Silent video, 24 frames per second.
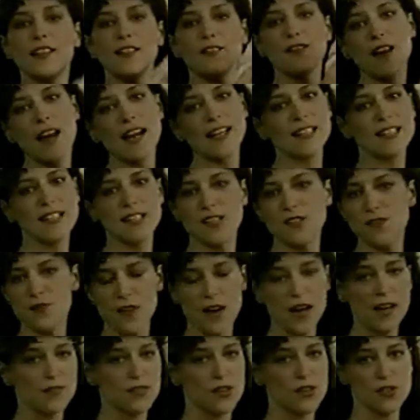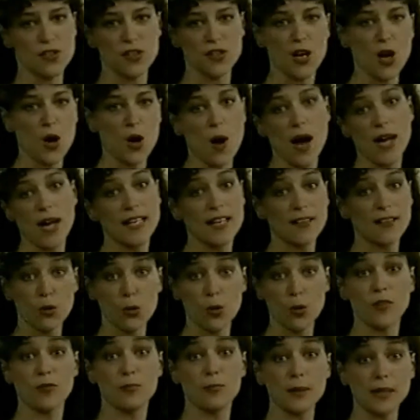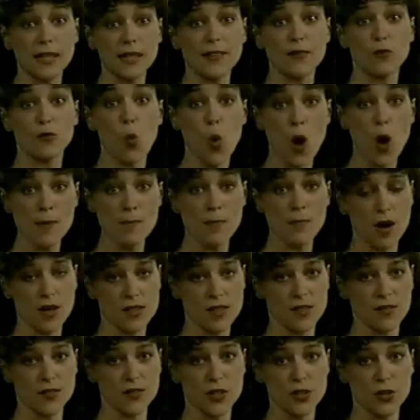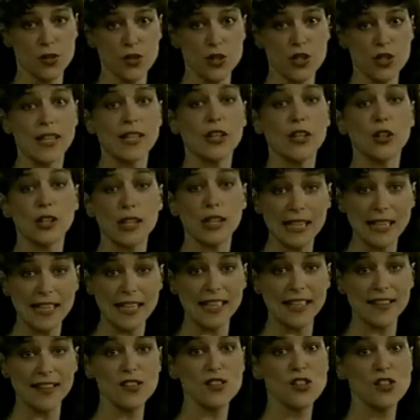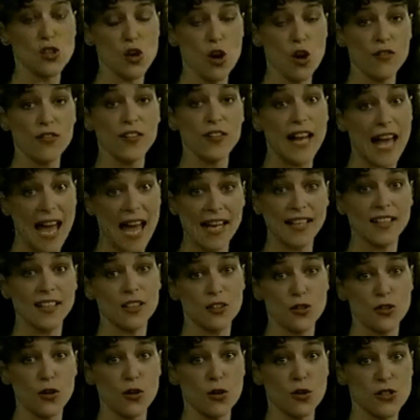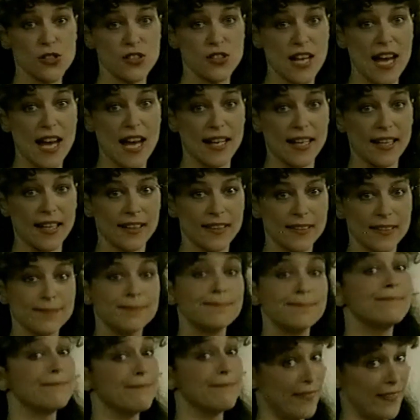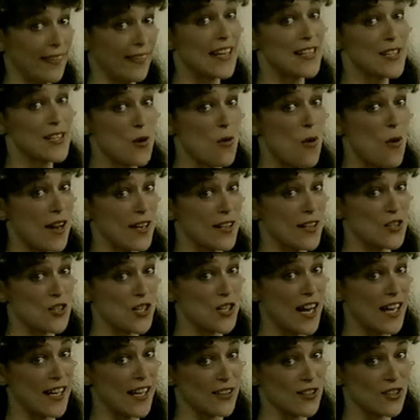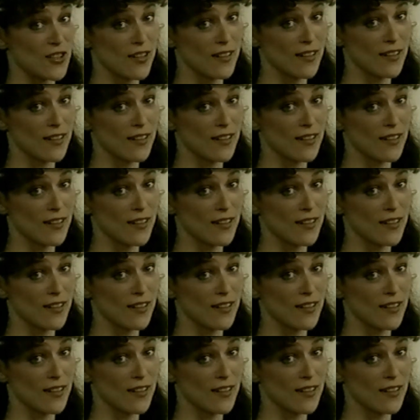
Fact is, five years ago, I never would have believed one box of detergent could clean, soften, and control static. That's quite a change.